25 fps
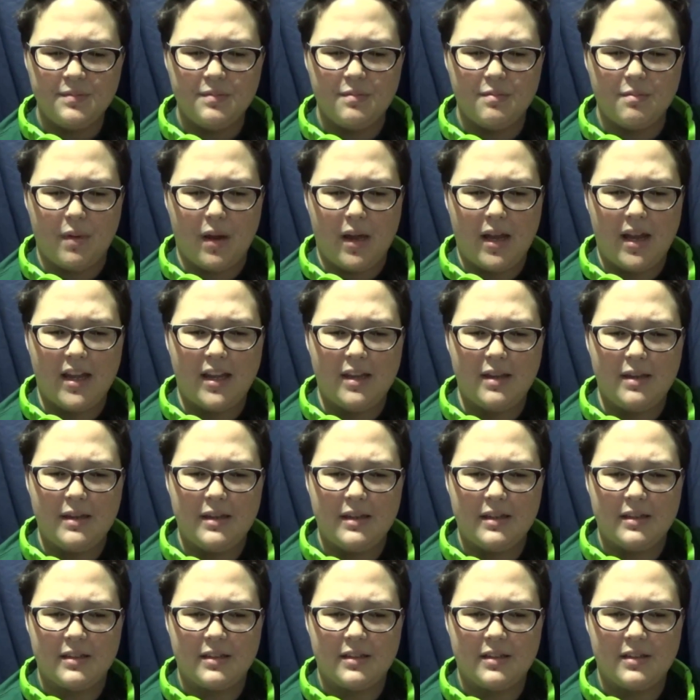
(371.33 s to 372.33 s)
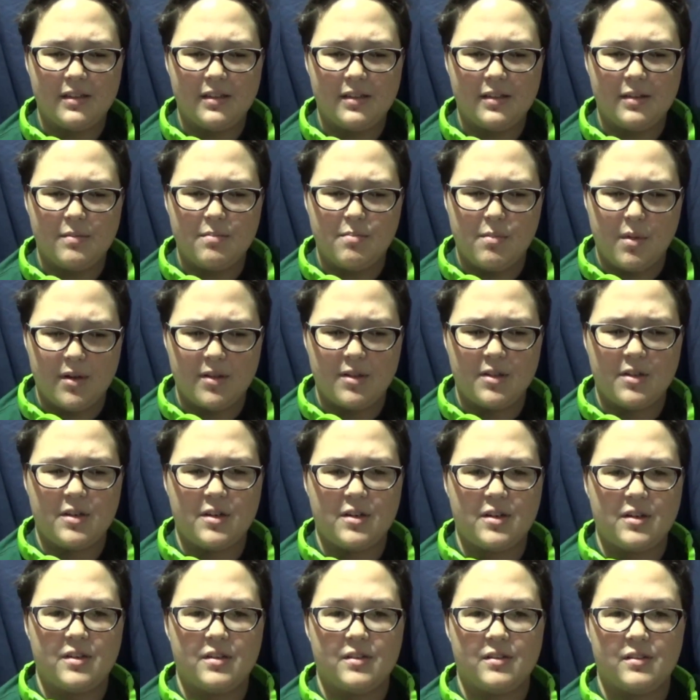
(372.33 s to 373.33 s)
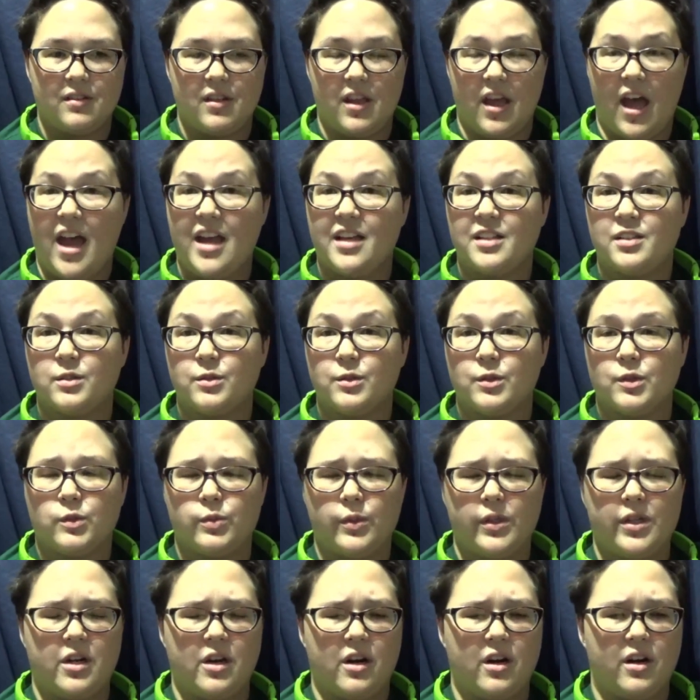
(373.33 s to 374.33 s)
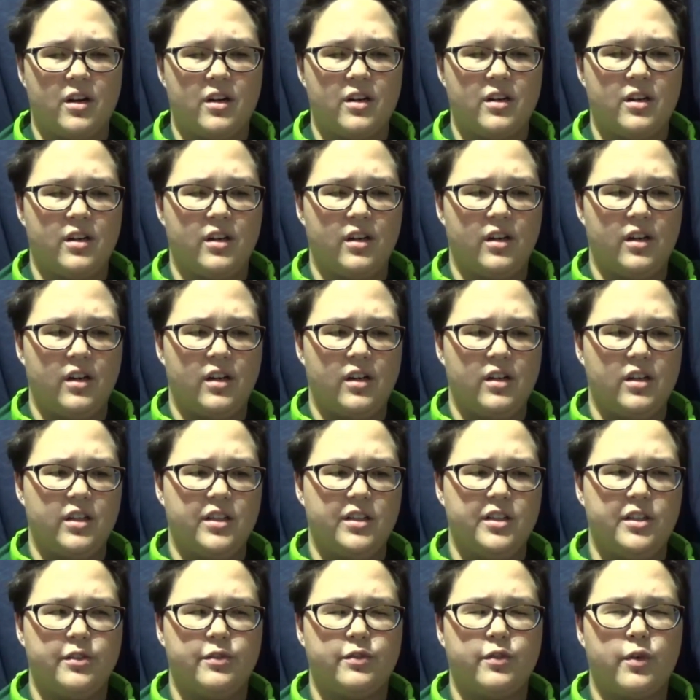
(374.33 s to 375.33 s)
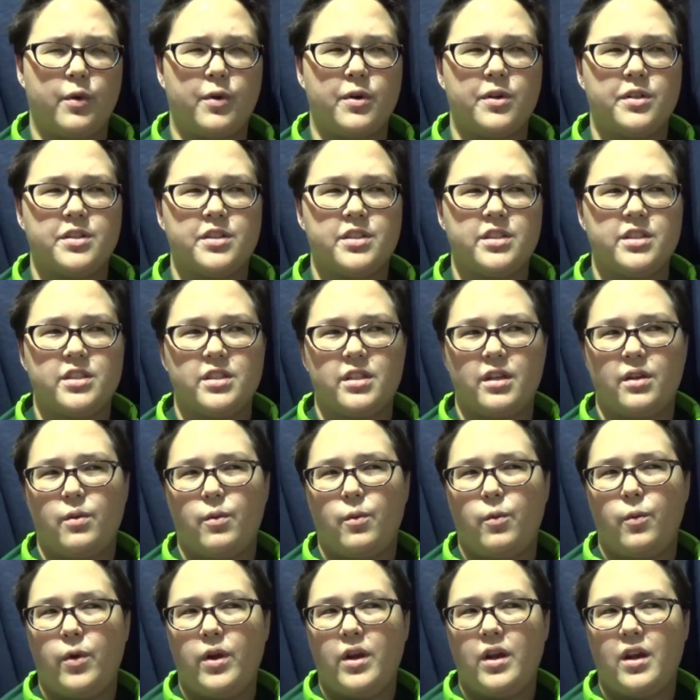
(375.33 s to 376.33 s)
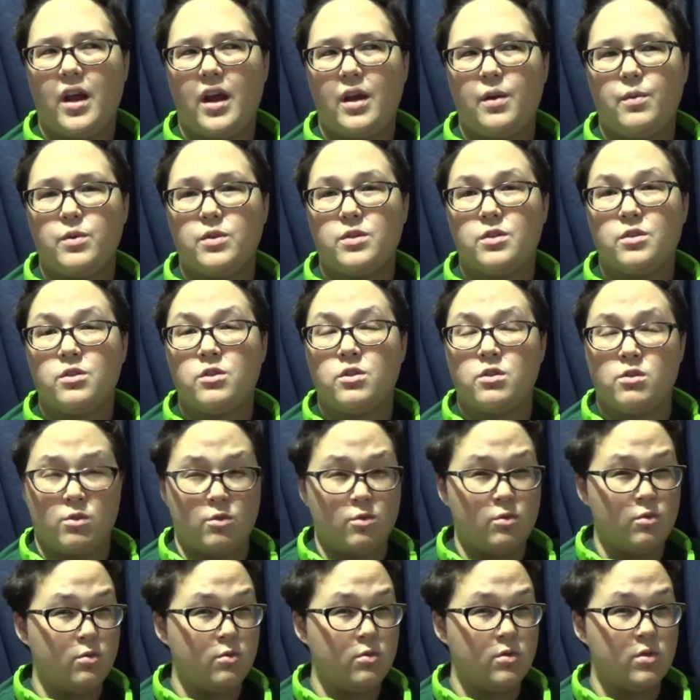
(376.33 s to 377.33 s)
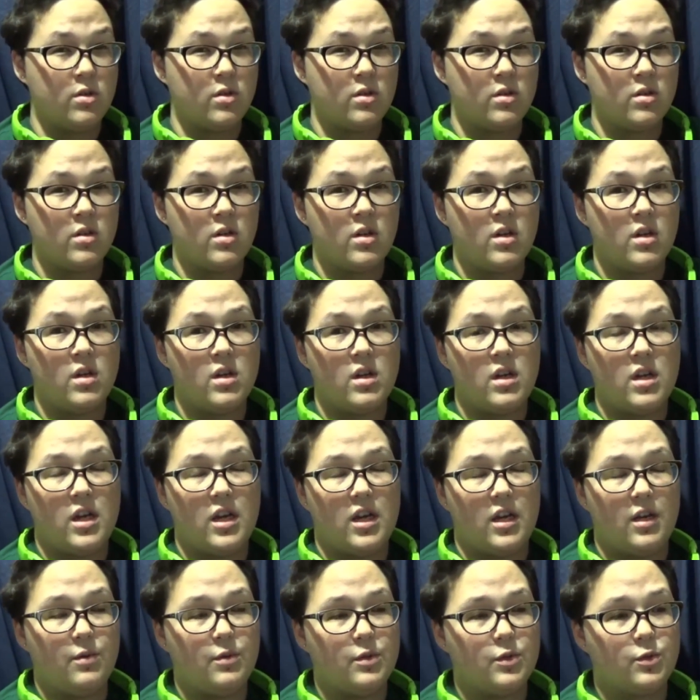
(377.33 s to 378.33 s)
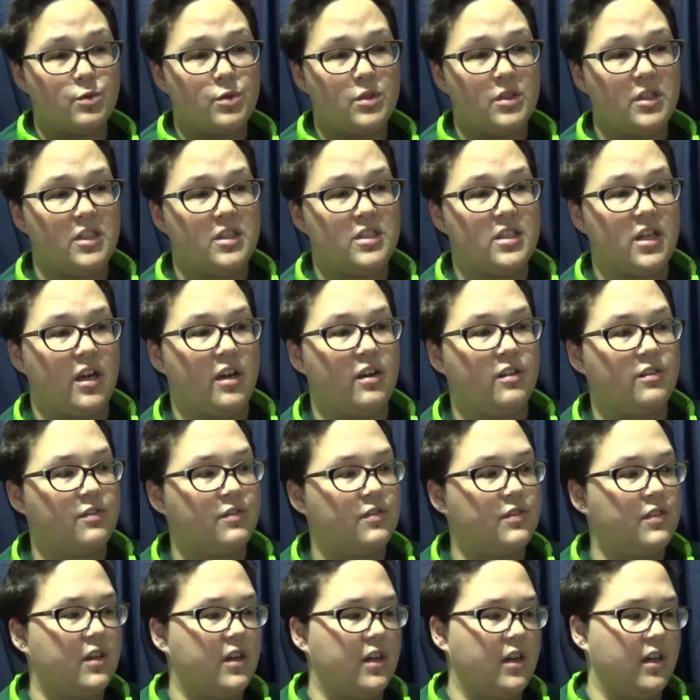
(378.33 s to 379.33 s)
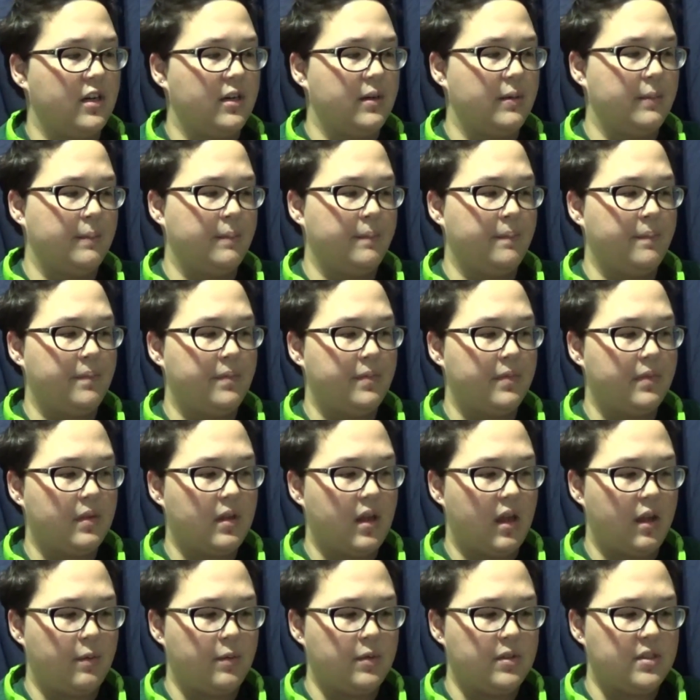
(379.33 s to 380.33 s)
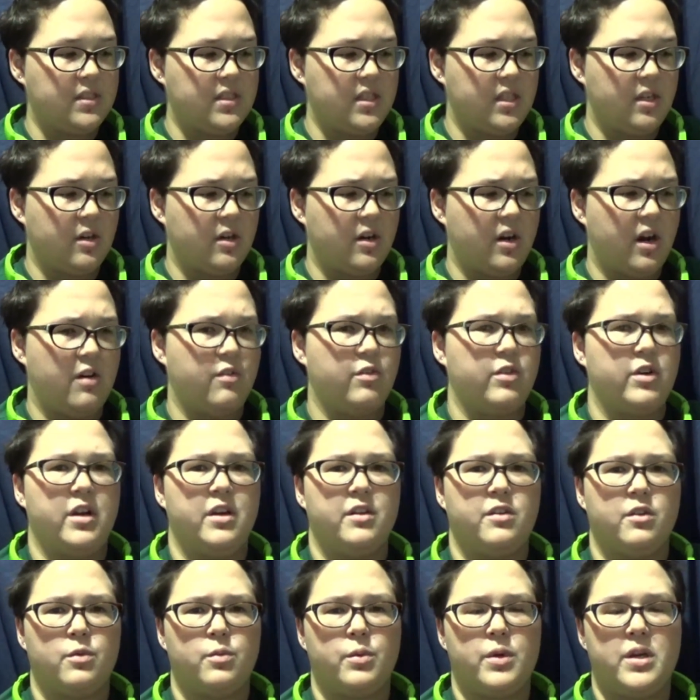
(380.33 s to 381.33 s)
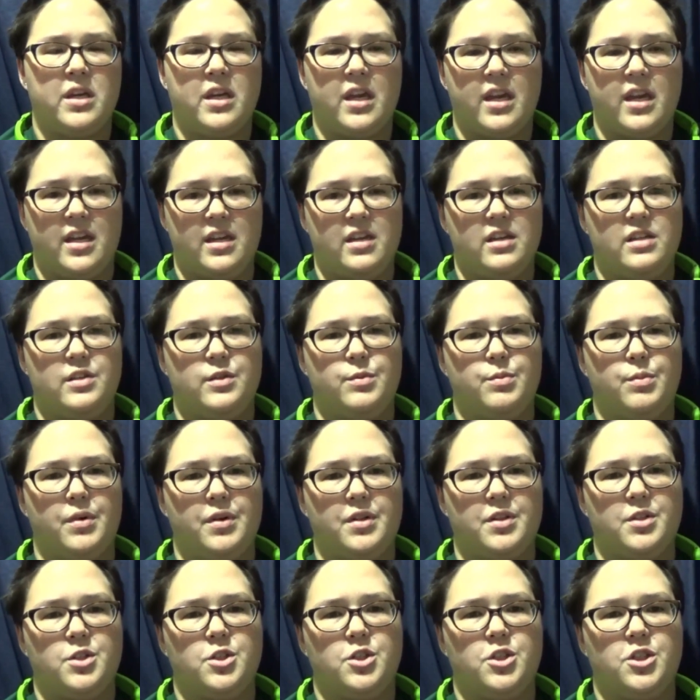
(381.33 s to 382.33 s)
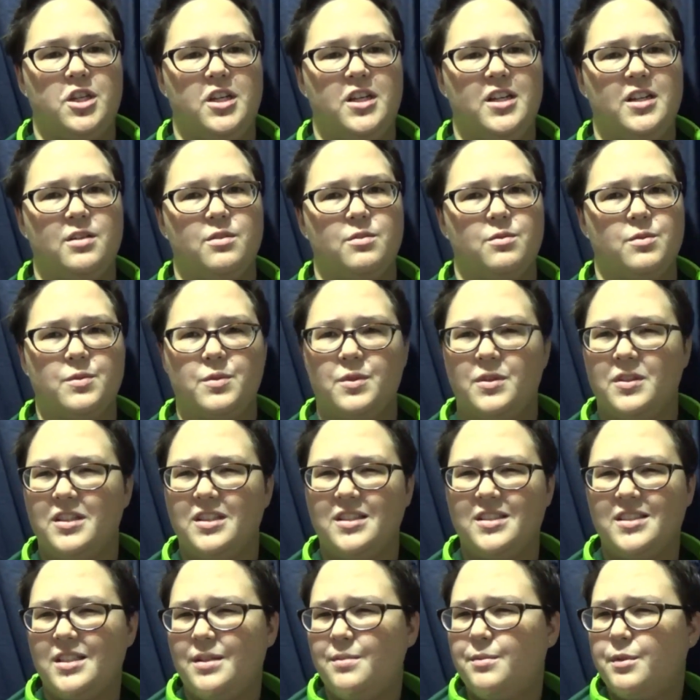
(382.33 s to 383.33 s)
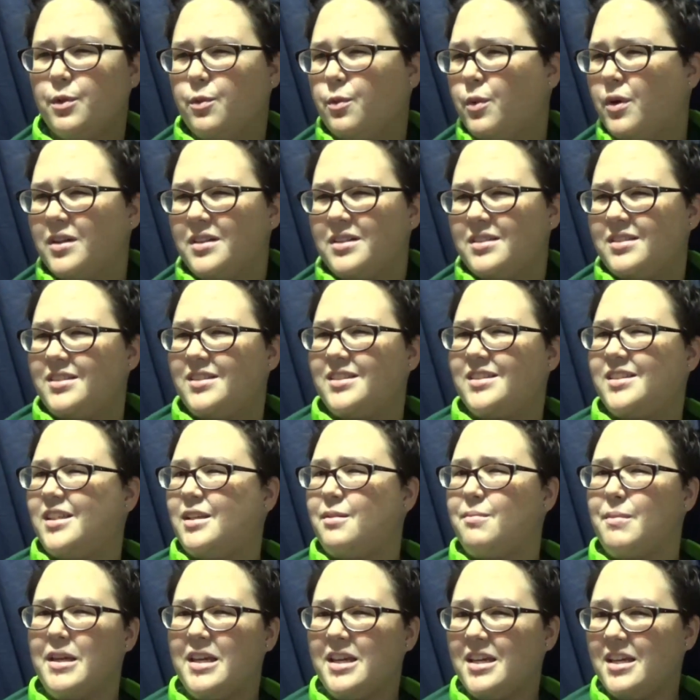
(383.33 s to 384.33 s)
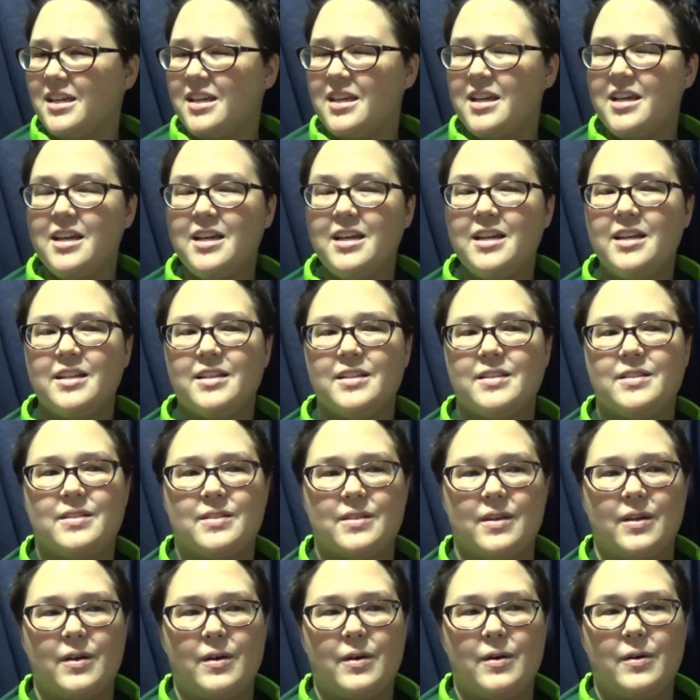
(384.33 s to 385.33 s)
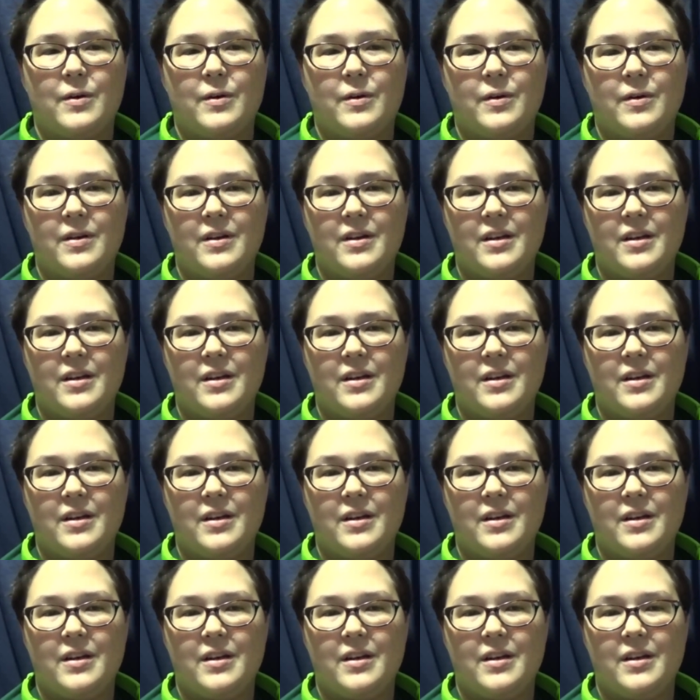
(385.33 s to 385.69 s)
my mother, the high school sweetheart, divorced when I was 2, and it was really tough. I would see her every other weekend, but she didn't really seem to want to see me. So